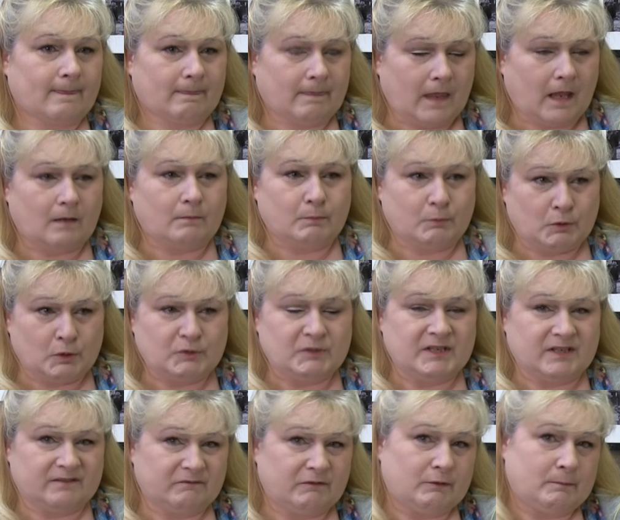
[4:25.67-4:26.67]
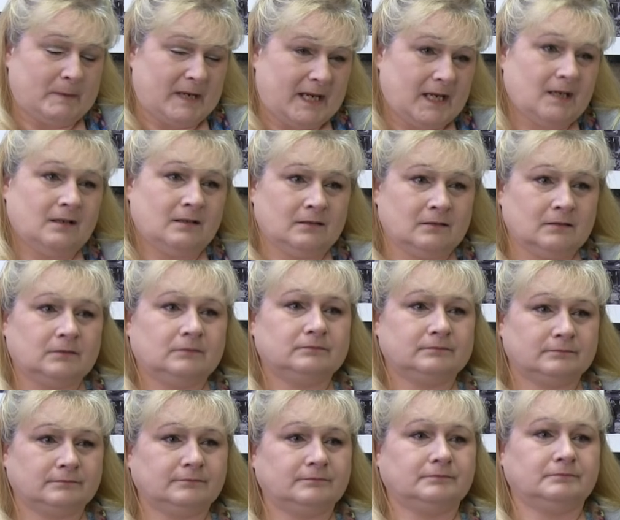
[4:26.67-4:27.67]
that person for me
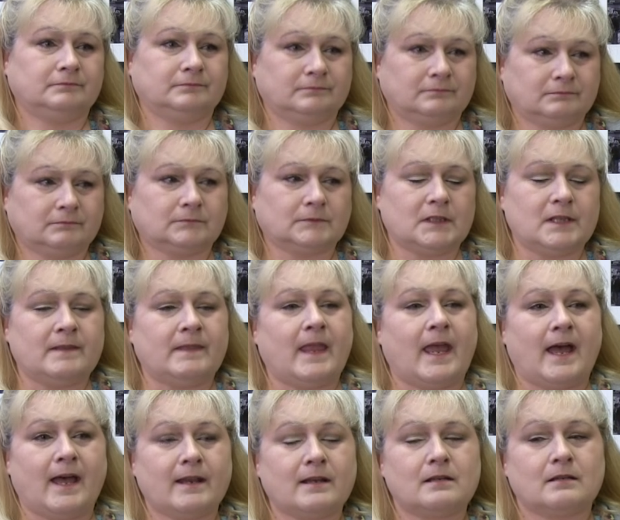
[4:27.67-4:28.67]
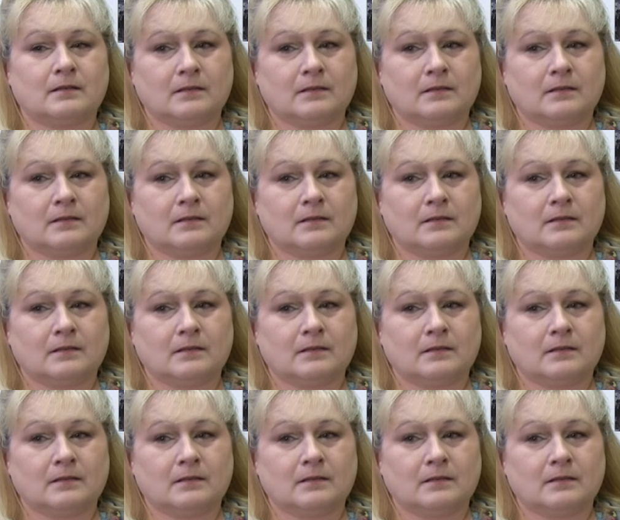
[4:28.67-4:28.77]
in that.